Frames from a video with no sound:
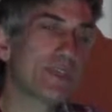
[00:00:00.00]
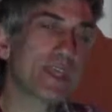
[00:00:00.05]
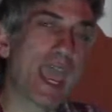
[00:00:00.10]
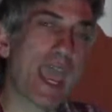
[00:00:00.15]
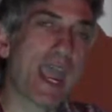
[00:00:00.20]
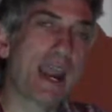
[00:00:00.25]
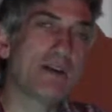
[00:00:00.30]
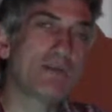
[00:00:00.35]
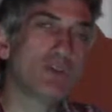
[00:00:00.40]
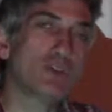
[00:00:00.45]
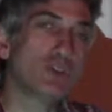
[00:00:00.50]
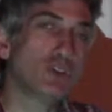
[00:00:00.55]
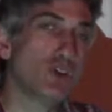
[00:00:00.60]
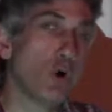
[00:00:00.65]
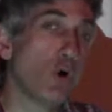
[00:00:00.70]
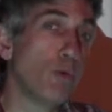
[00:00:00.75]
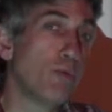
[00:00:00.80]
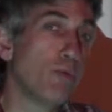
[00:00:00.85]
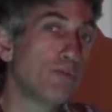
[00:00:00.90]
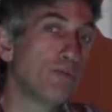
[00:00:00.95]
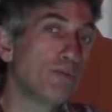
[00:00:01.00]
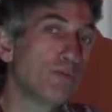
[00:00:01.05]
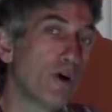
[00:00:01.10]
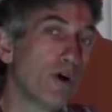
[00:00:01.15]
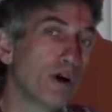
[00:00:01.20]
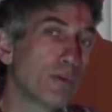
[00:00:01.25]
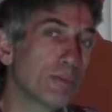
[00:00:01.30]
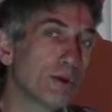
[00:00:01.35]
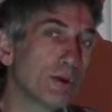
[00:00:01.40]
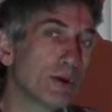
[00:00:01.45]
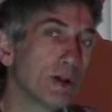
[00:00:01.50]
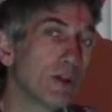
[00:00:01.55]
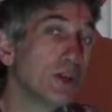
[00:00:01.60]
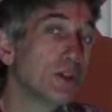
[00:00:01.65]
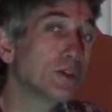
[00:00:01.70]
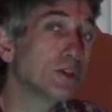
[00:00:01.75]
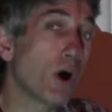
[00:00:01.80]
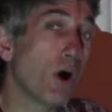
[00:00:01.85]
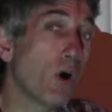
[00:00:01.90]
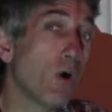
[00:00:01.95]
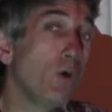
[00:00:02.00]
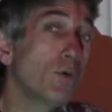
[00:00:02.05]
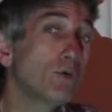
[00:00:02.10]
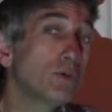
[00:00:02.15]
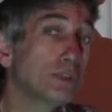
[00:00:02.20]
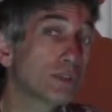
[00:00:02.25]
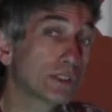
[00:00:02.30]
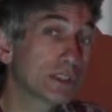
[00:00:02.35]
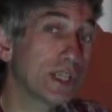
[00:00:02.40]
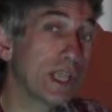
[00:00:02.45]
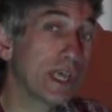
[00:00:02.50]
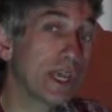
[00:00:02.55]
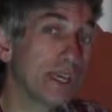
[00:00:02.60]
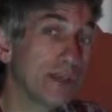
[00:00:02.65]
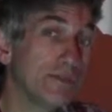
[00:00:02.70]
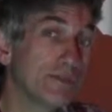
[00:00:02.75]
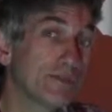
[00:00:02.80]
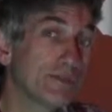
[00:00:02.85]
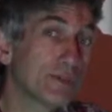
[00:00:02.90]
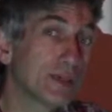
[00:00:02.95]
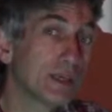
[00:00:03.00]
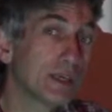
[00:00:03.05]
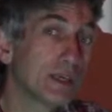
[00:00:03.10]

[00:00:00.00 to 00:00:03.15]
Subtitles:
for the average yeoman farmer to own a slave.